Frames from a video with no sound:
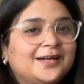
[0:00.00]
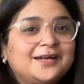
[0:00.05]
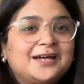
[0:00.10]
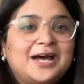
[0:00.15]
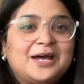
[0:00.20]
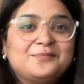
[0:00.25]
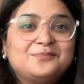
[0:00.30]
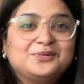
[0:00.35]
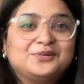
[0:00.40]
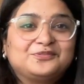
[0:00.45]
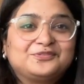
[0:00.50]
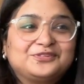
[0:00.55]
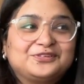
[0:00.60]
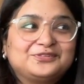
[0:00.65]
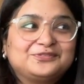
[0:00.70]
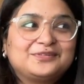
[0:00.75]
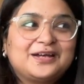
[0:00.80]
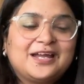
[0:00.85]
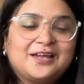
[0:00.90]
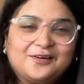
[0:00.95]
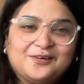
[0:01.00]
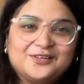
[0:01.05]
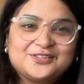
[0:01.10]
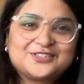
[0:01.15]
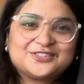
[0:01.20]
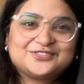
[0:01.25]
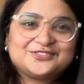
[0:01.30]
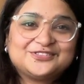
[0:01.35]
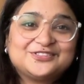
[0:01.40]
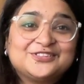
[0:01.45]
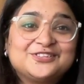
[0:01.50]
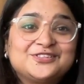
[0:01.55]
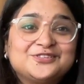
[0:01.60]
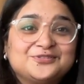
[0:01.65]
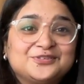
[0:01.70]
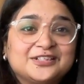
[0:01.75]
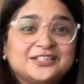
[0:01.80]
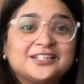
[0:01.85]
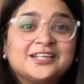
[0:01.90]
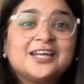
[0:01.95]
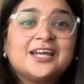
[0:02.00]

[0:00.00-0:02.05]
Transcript: I'm here for you. I got you. Do it.